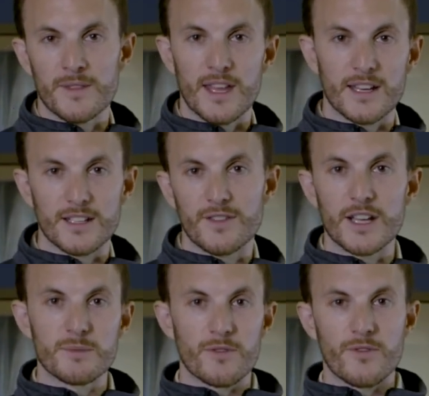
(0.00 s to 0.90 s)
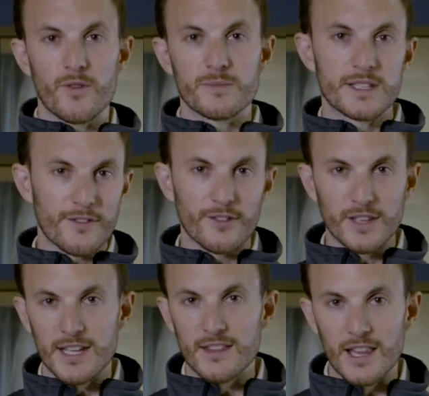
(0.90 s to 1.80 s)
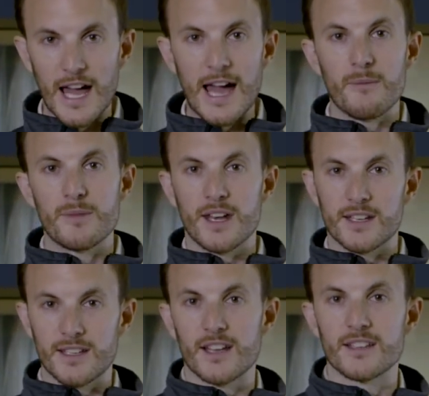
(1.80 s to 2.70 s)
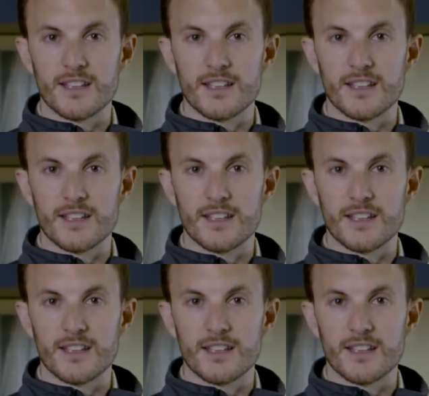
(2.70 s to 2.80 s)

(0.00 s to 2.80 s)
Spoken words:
that a device performs differently in the lab than it does